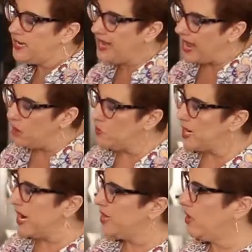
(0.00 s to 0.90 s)
now when
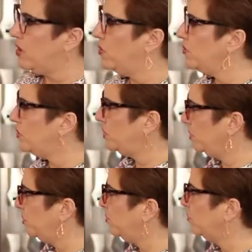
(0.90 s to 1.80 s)
I go
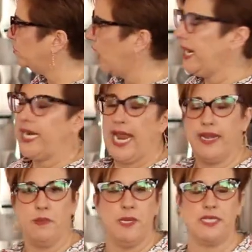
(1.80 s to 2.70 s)
to write
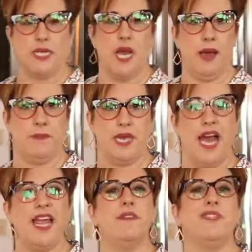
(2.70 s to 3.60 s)
any piece of copy,
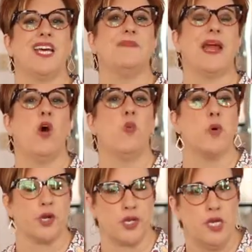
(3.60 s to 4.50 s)
I have done my
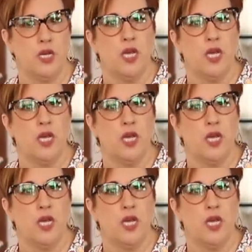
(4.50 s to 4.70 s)
homework.